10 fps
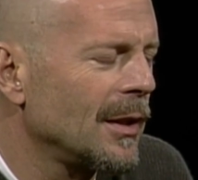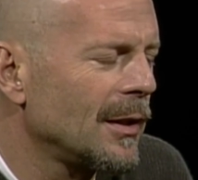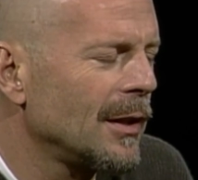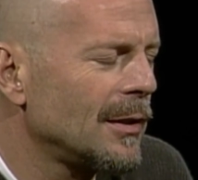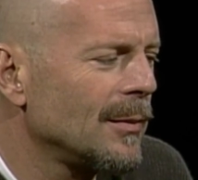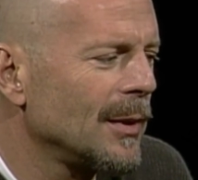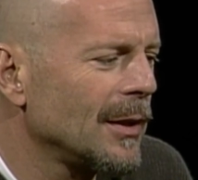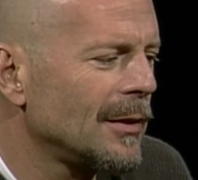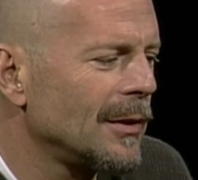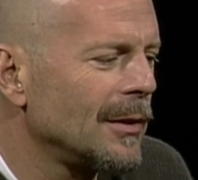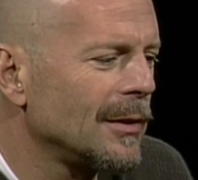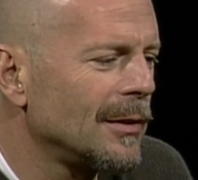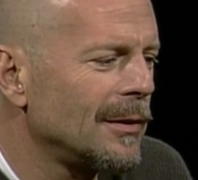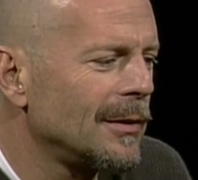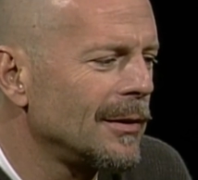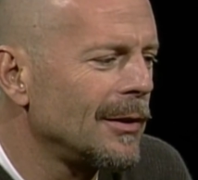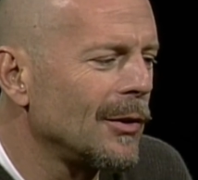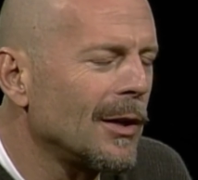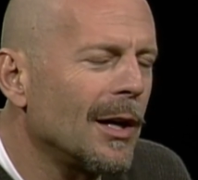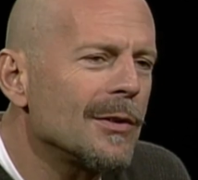I think, to my to the you know,
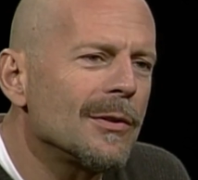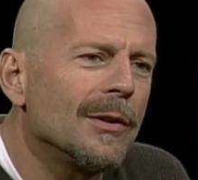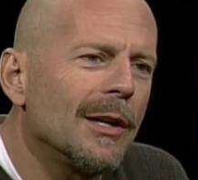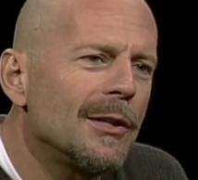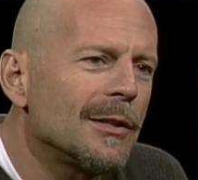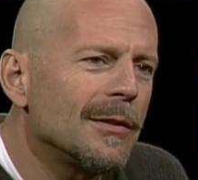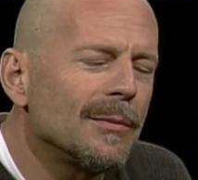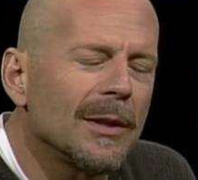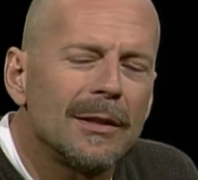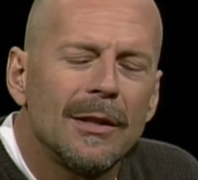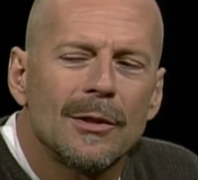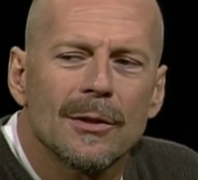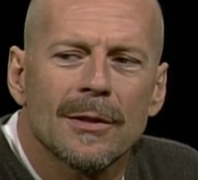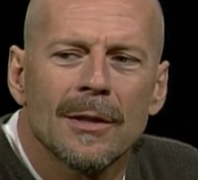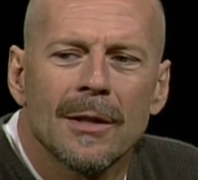consternation of my teachers.